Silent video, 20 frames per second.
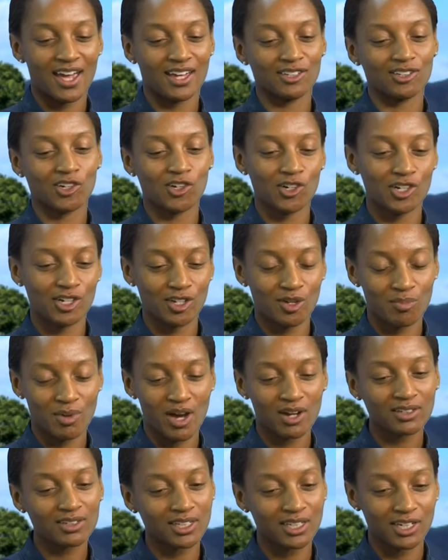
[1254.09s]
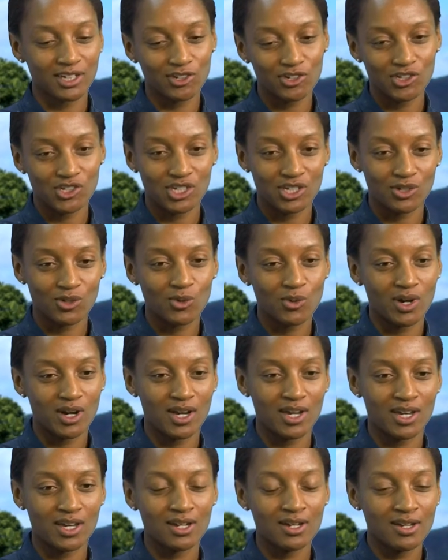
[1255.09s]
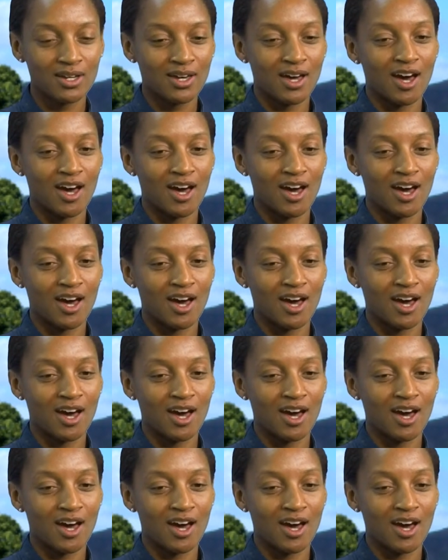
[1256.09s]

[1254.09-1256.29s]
and learning about clean energy in Hawaii,